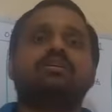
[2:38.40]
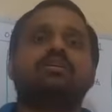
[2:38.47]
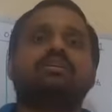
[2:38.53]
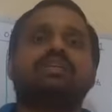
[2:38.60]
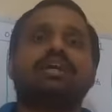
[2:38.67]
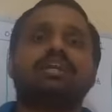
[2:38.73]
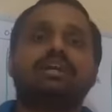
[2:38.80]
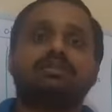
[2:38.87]

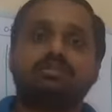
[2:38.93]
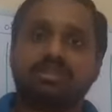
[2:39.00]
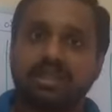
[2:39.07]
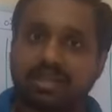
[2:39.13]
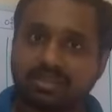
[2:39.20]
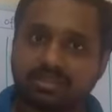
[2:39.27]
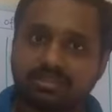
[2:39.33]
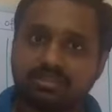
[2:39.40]
that have
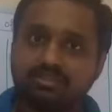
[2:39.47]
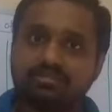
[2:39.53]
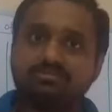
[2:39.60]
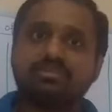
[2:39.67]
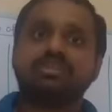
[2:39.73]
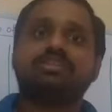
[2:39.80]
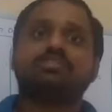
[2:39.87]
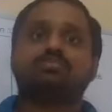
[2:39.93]
done
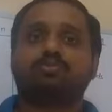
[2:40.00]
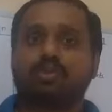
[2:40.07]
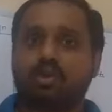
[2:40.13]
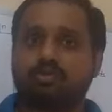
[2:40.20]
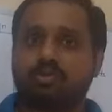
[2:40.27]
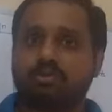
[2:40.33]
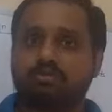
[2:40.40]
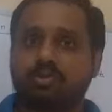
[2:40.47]
with this
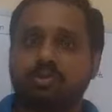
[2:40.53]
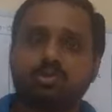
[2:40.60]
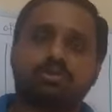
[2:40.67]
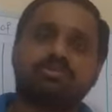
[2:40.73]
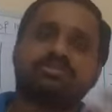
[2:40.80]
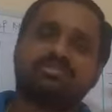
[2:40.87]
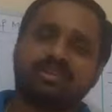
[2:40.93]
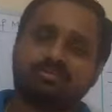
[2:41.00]
problem,
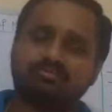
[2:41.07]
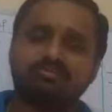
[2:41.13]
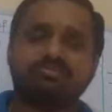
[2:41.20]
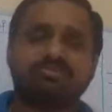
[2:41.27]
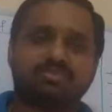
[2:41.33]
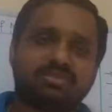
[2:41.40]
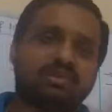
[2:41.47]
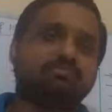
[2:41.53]
or
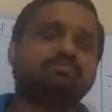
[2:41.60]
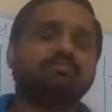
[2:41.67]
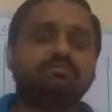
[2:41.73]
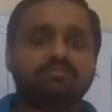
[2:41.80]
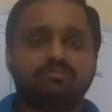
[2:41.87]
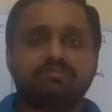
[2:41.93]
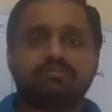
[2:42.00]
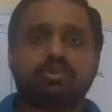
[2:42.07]
some
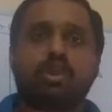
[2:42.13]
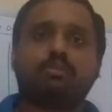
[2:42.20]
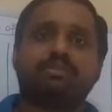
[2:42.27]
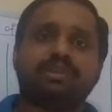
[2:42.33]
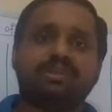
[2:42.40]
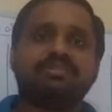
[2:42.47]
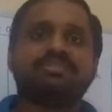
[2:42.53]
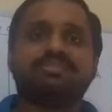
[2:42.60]

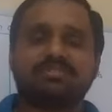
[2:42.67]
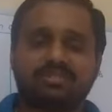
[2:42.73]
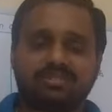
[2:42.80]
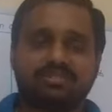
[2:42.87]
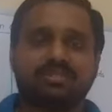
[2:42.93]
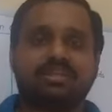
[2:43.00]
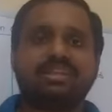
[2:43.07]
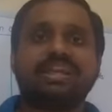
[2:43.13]
properties
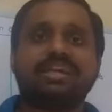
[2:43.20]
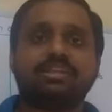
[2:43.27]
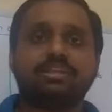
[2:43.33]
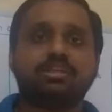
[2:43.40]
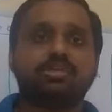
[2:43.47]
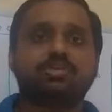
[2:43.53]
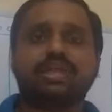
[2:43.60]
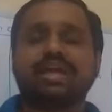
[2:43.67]

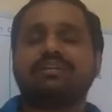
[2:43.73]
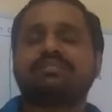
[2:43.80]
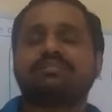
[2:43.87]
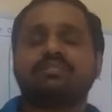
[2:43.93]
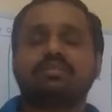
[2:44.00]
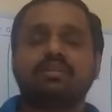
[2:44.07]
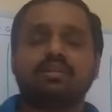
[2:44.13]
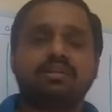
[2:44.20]
related to
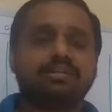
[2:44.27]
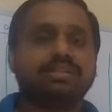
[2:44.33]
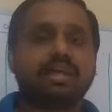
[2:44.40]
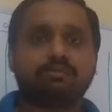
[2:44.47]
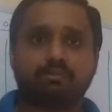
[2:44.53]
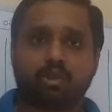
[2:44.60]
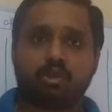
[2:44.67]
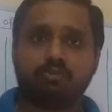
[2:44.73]

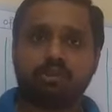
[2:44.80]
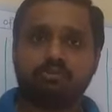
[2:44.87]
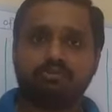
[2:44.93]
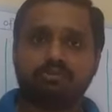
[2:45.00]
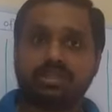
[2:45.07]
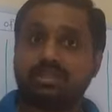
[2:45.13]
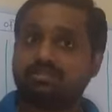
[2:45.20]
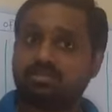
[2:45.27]
that
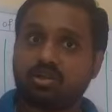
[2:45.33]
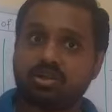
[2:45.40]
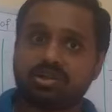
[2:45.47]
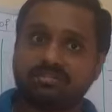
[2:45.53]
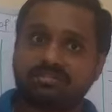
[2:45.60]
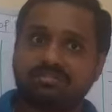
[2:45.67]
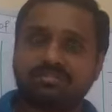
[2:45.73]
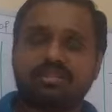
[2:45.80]
problem, that is called
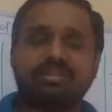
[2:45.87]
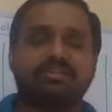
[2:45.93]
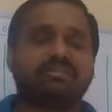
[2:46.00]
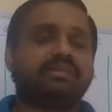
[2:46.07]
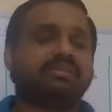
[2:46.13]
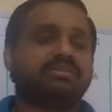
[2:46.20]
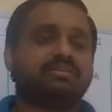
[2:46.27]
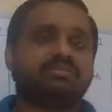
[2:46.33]
as
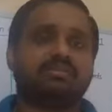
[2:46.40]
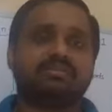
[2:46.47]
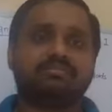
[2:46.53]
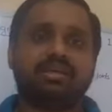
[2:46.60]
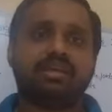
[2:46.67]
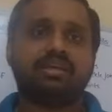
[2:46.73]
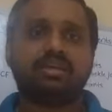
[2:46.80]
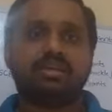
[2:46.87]
literature
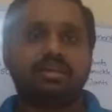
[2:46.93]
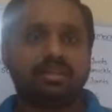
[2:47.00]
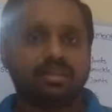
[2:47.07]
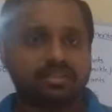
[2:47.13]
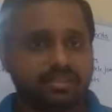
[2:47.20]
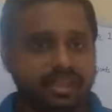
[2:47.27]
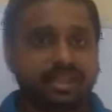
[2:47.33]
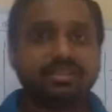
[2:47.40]
survey.
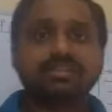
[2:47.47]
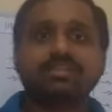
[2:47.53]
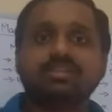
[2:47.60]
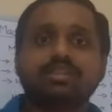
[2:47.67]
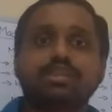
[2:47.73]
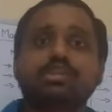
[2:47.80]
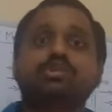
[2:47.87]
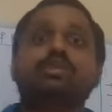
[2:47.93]
Then
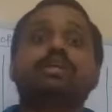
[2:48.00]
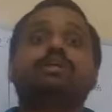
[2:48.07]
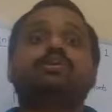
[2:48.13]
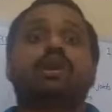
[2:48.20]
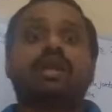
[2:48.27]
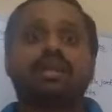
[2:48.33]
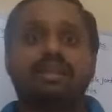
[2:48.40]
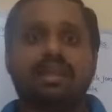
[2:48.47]
you need to
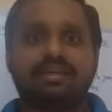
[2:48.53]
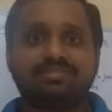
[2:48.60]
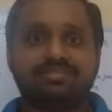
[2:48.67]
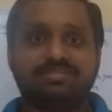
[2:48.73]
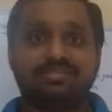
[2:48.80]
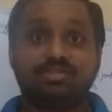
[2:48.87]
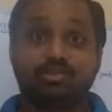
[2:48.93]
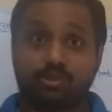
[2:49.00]

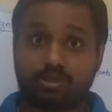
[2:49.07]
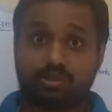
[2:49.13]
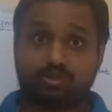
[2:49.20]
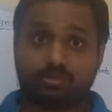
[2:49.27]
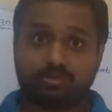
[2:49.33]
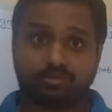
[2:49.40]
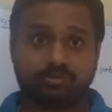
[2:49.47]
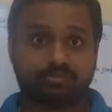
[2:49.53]
analyze your
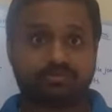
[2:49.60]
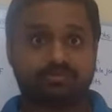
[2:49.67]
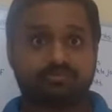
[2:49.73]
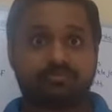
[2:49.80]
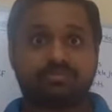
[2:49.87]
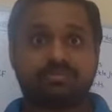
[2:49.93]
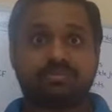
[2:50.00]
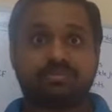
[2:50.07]
own
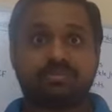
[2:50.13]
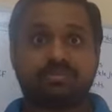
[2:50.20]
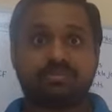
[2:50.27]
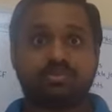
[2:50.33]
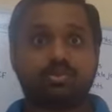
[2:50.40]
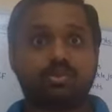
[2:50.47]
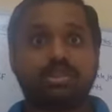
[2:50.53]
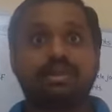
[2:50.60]

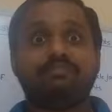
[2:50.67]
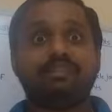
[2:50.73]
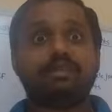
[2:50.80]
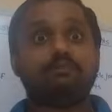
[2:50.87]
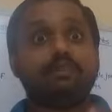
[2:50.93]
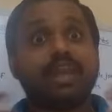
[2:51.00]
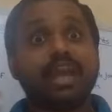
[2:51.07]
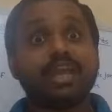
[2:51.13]
to
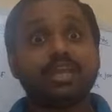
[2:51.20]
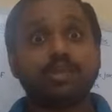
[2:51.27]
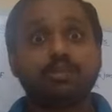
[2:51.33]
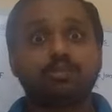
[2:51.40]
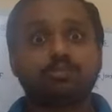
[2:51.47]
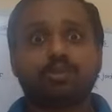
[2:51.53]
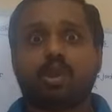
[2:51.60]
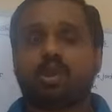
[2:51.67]
develop a new
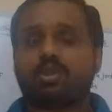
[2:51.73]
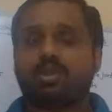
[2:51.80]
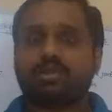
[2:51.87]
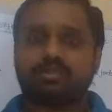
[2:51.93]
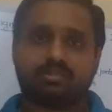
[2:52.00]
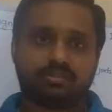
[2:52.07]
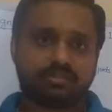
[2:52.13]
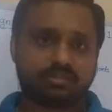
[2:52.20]
product.